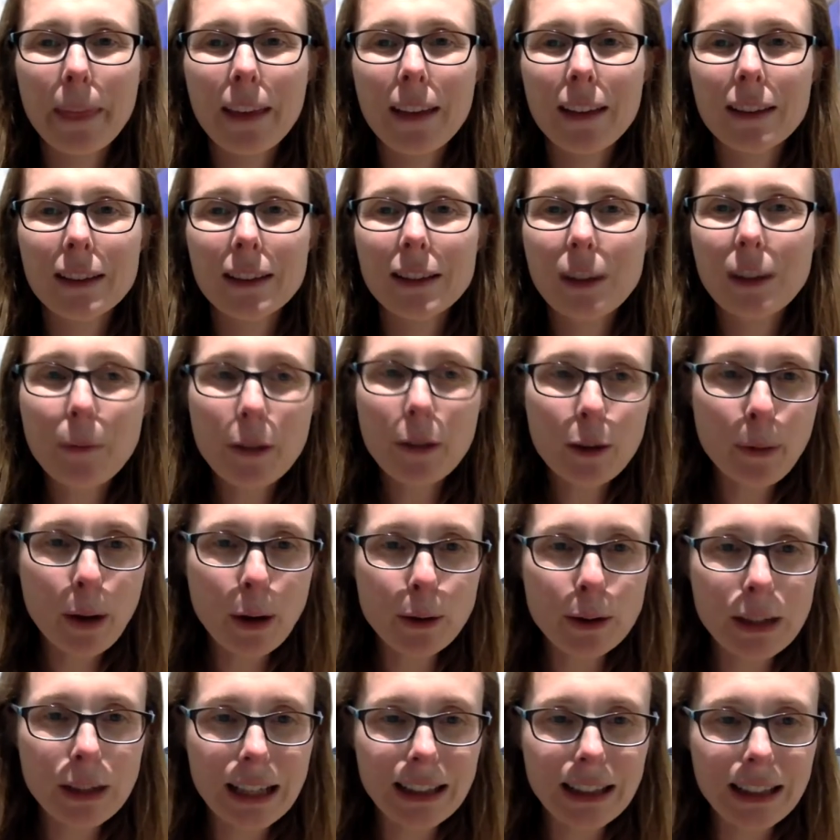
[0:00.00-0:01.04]
some of the
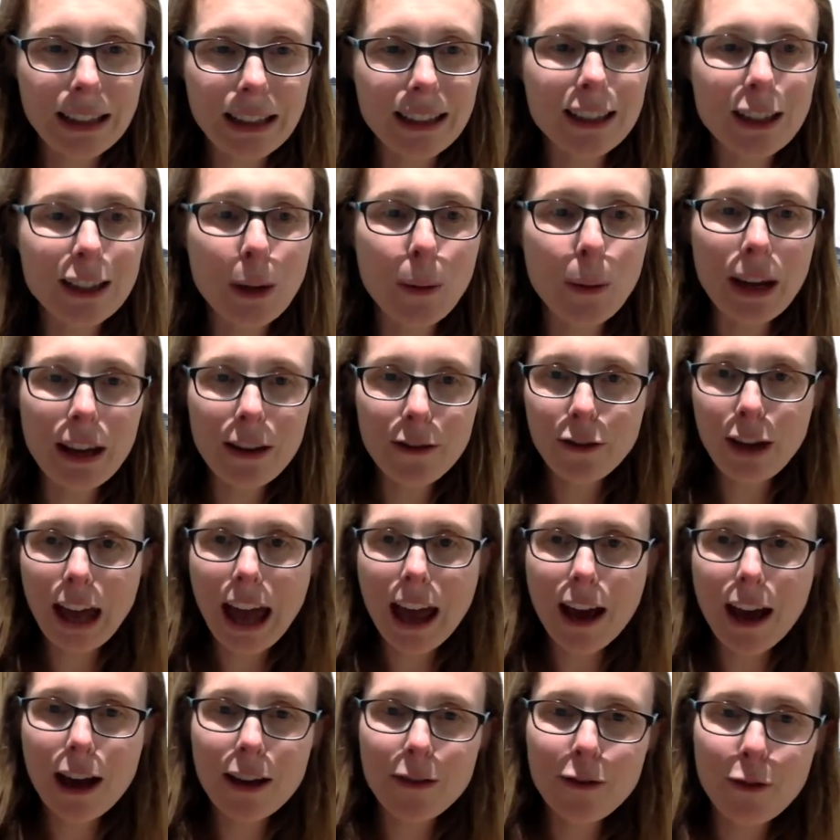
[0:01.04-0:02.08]
processes. So if
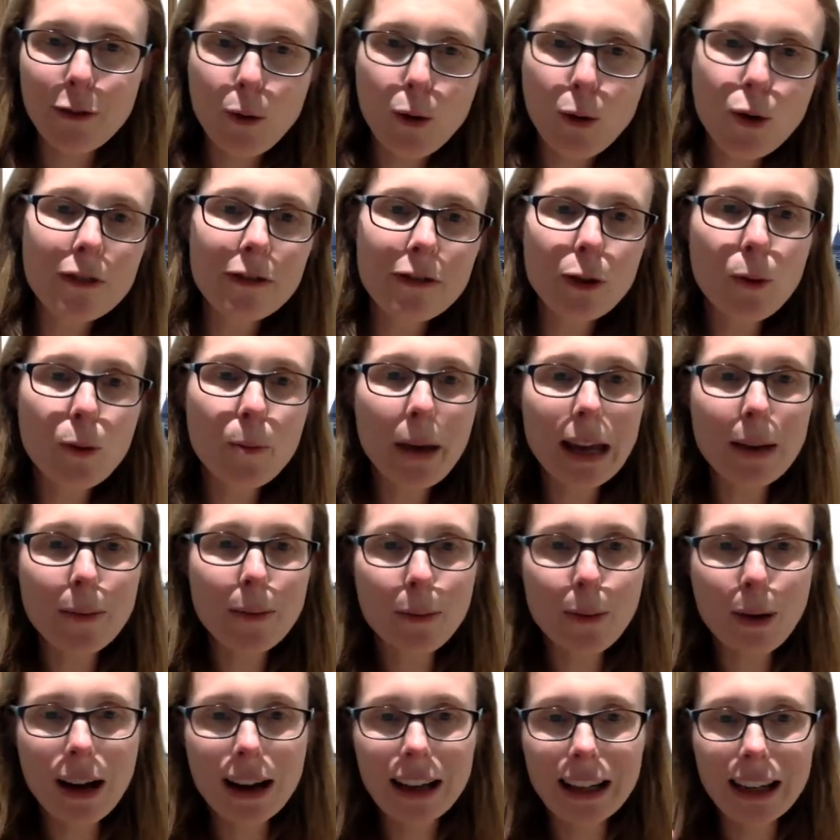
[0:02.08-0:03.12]
all of your
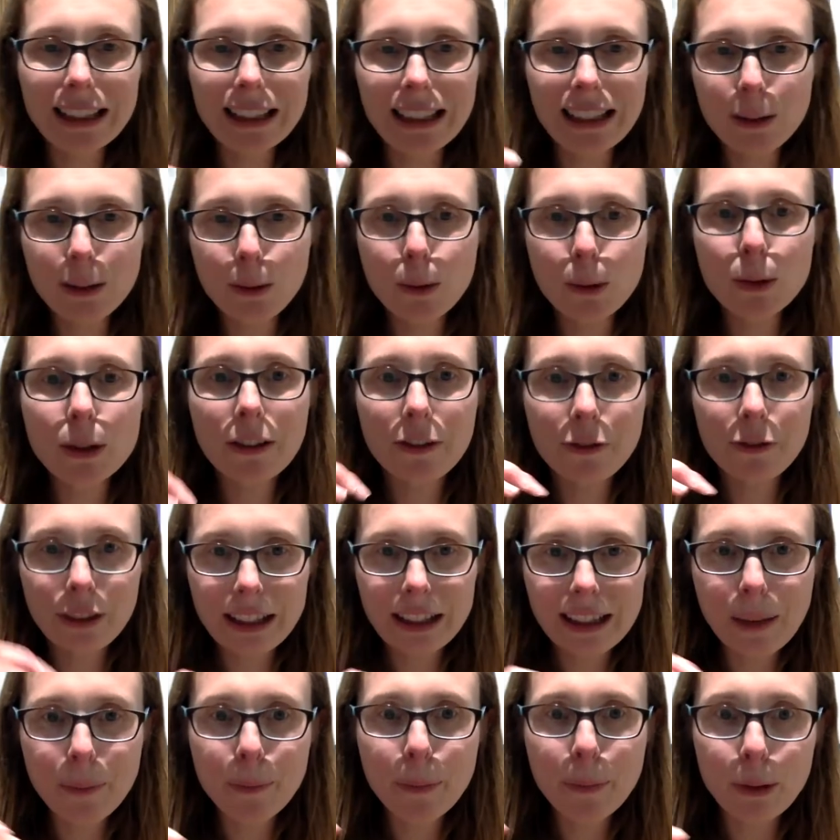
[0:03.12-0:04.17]
paperwork is in order, for
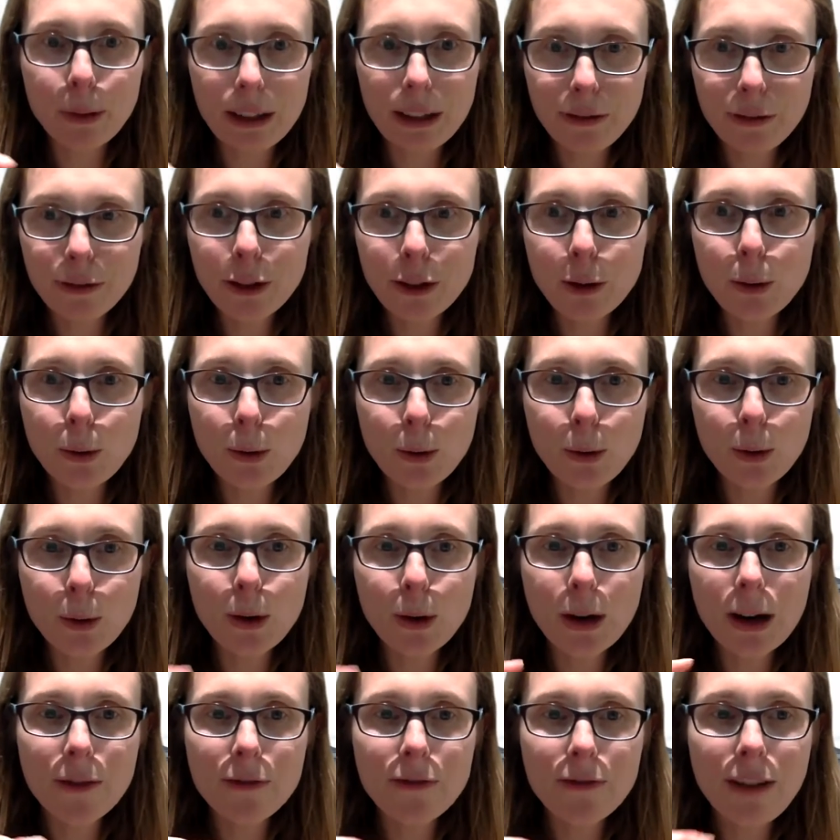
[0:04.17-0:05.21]
example, if your
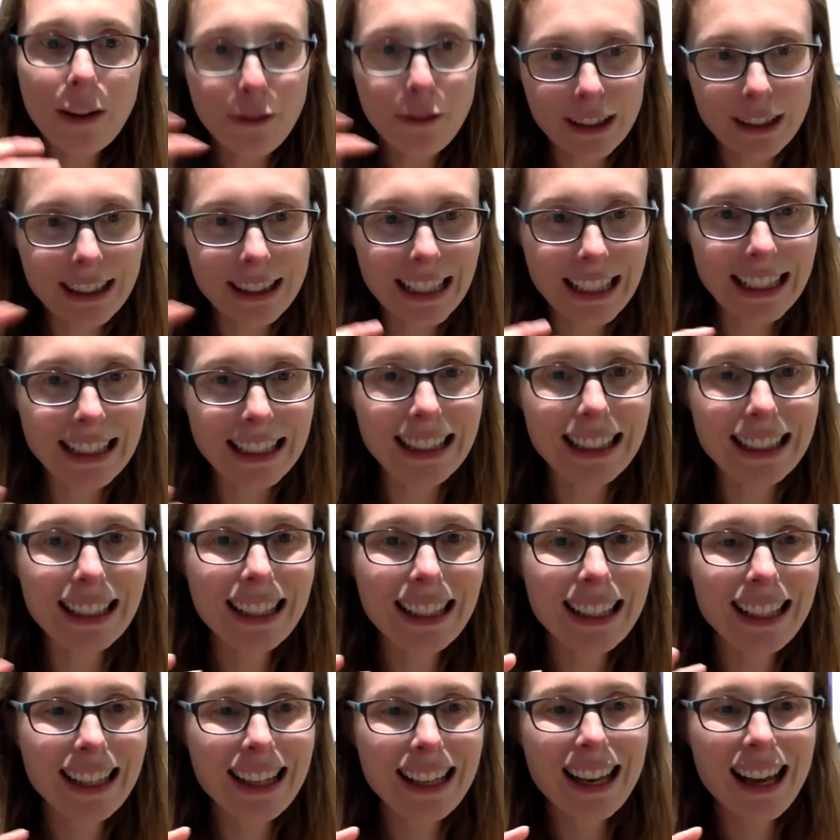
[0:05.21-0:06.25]
references
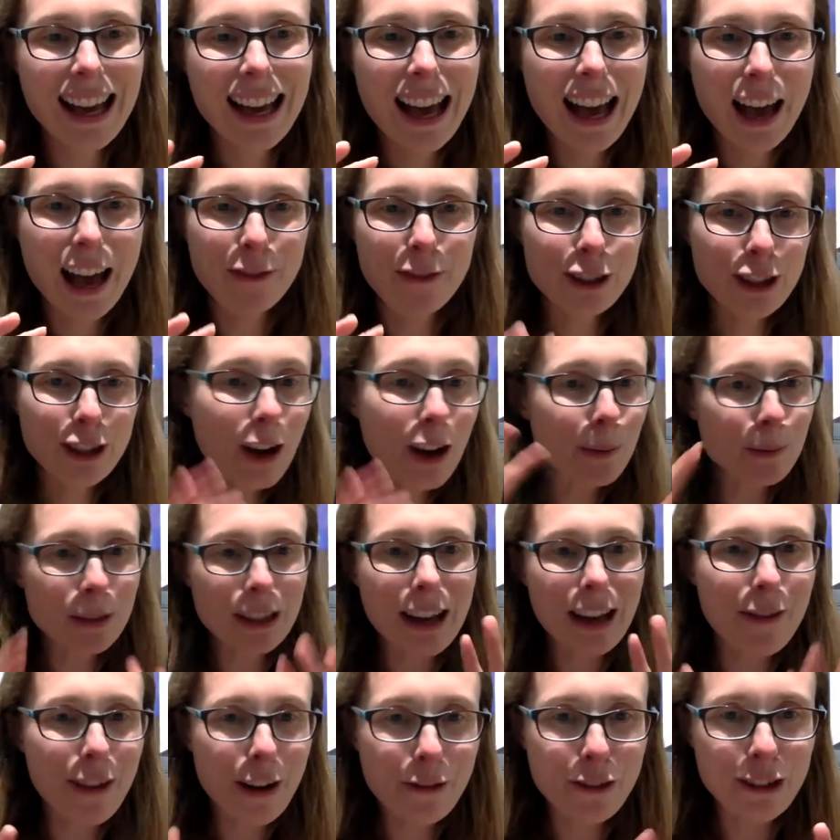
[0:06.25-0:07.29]
have typed
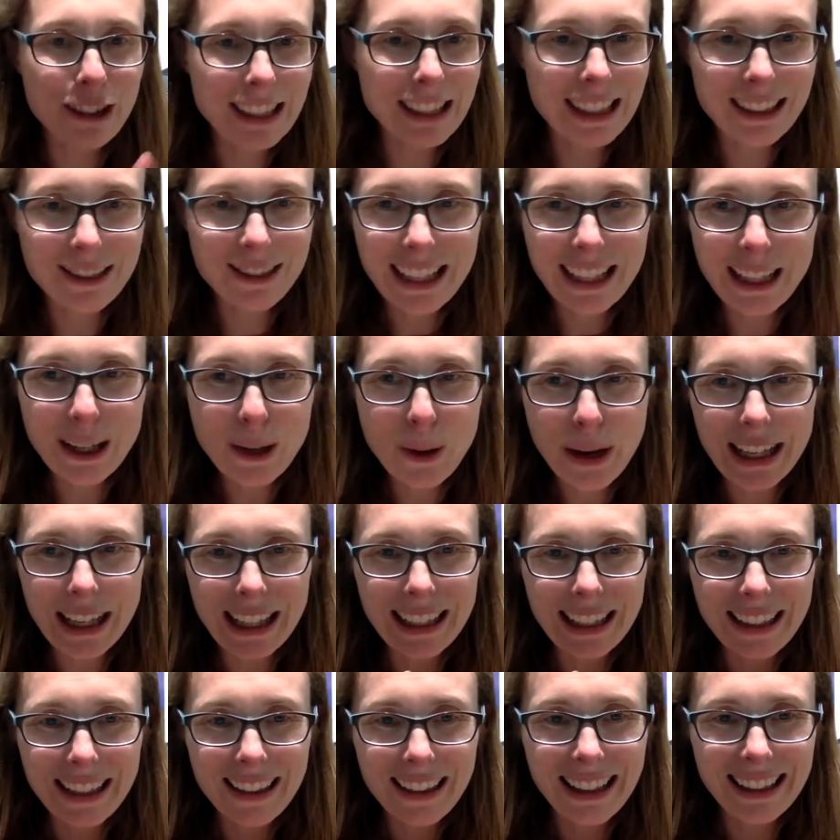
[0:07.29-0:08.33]
their references really
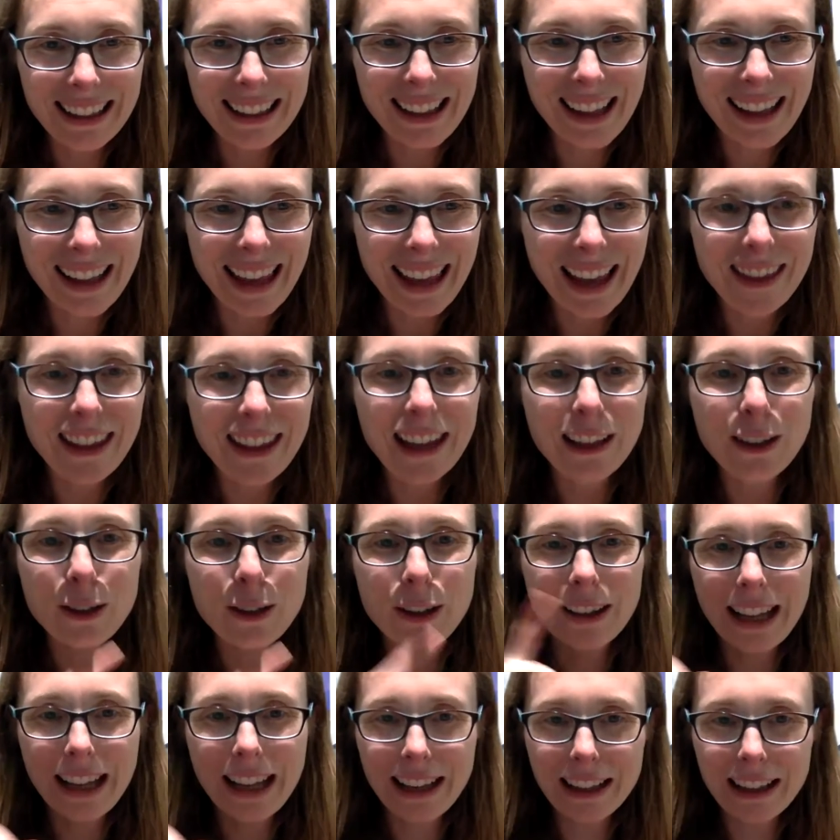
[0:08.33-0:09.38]
quickly and things like that, then
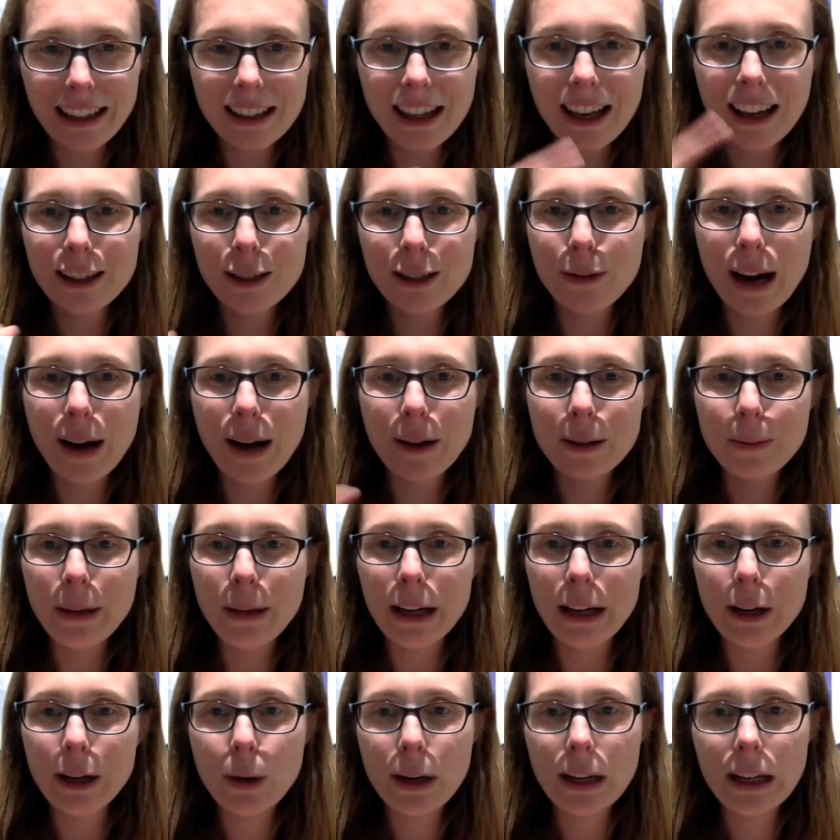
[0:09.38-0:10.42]
it turns around a
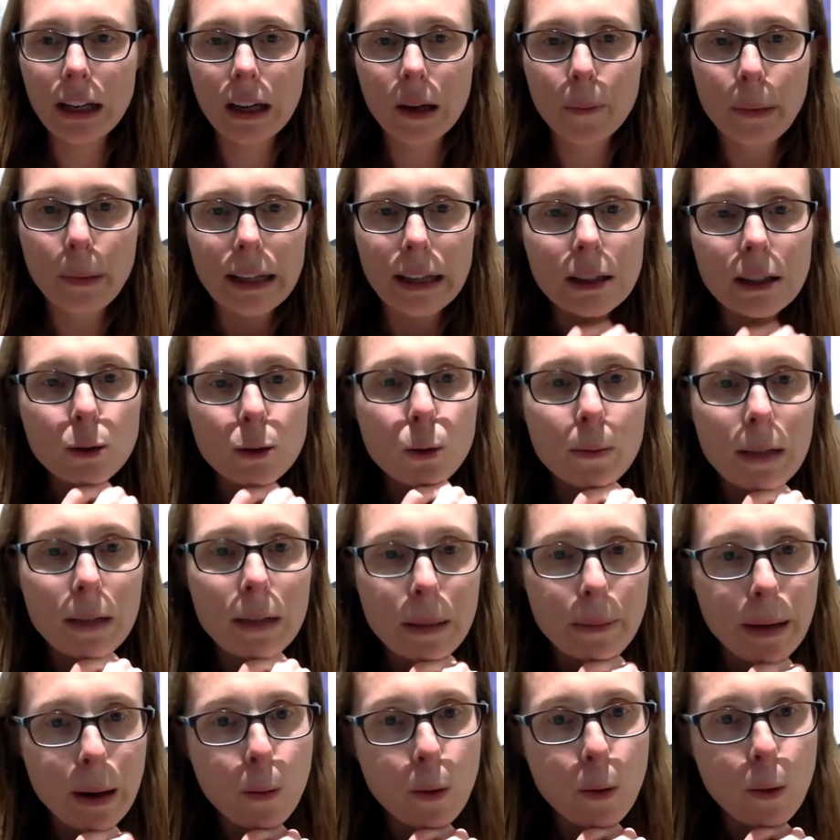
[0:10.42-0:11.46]
bit quicker, but it's normally
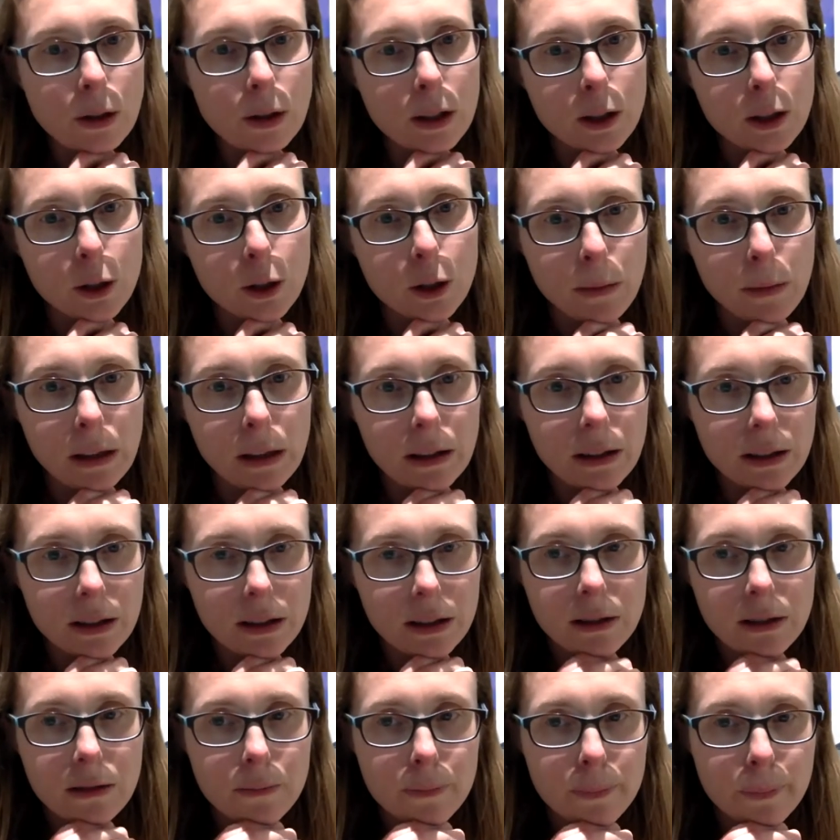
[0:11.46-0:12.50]
about 1 to 2
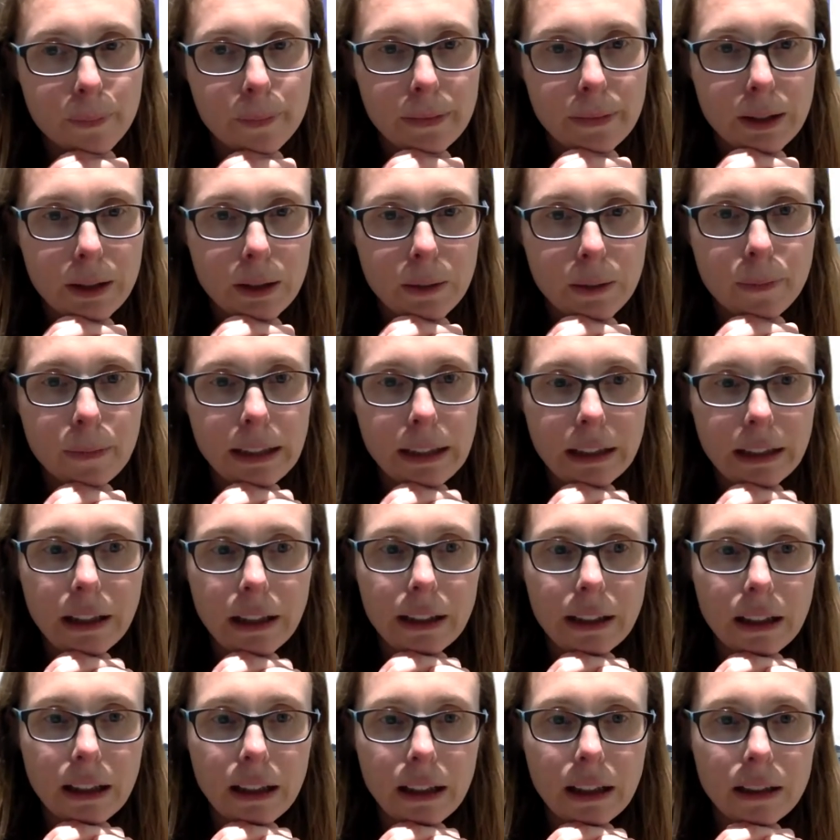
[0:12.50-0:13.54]
months, something
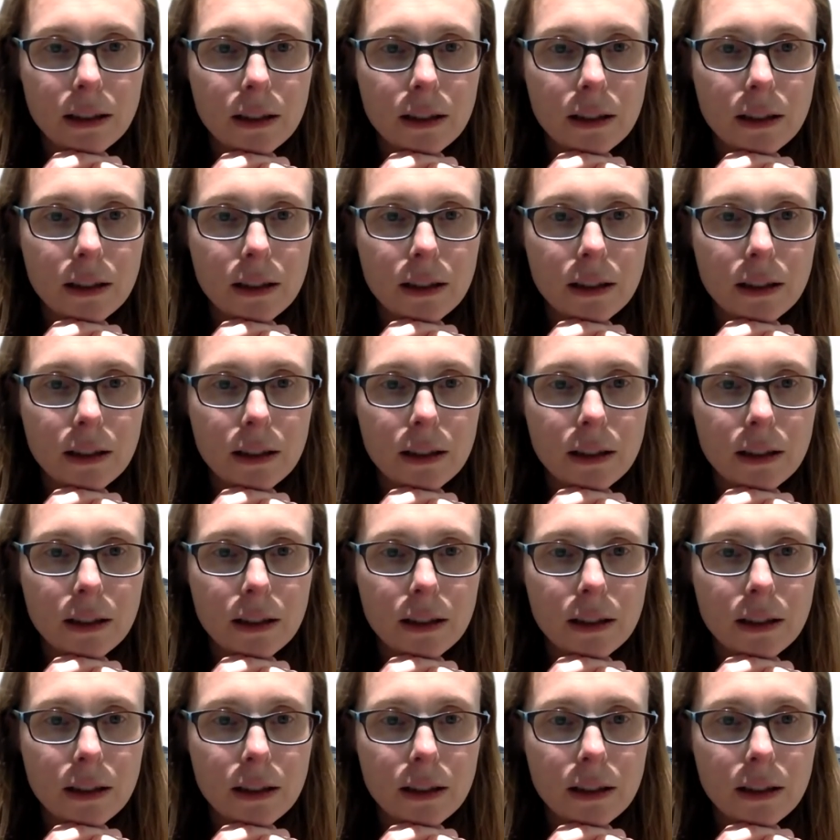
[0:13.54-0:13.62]
like that.